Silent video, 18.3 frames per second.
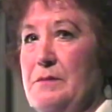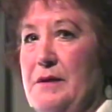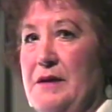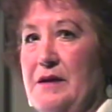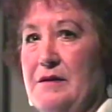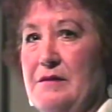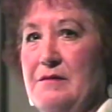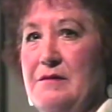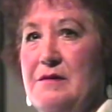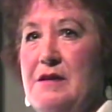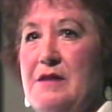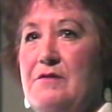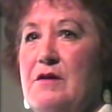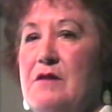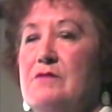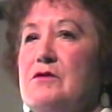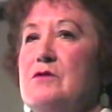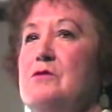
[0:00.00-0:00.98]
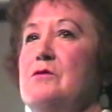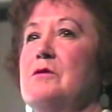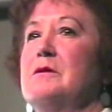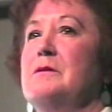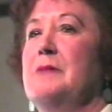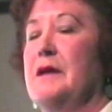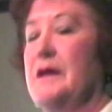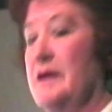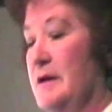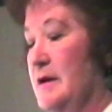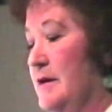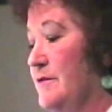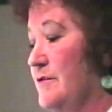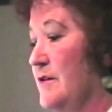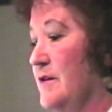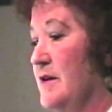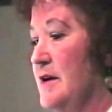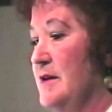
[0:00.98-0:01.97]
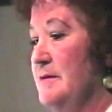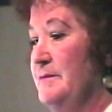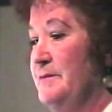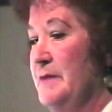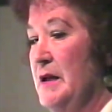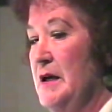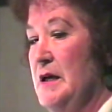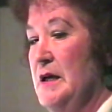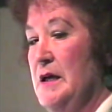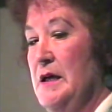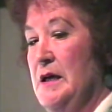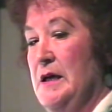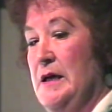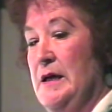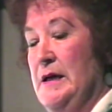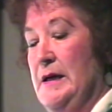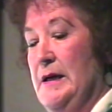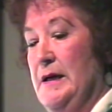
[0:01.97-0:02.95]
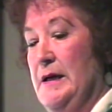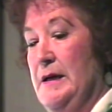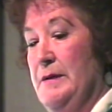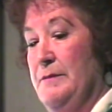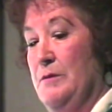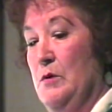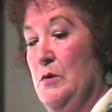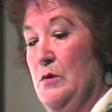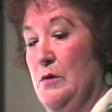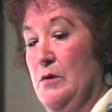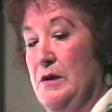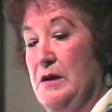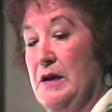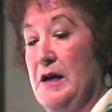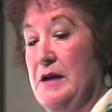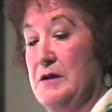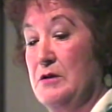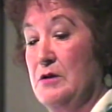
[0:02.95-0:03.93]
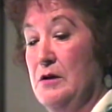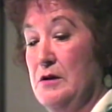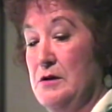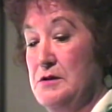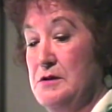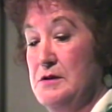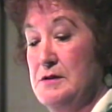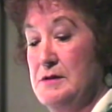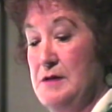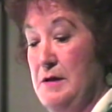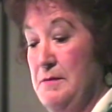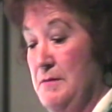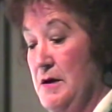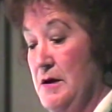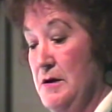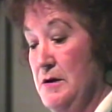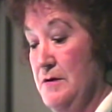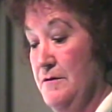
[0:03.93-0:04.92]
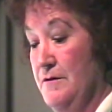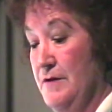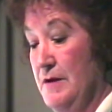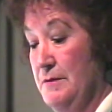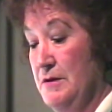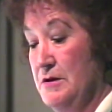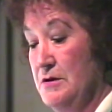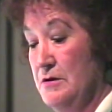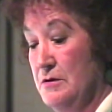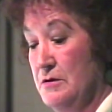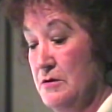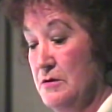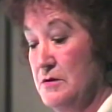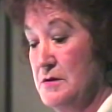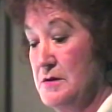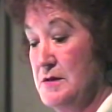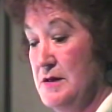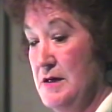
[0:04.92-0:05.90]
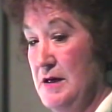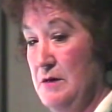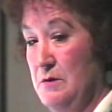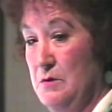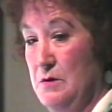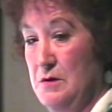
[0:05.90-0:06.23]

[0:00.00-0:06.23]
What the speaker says: about it, never ever talked about it after that. All the gynaecologist and my own family doctor could say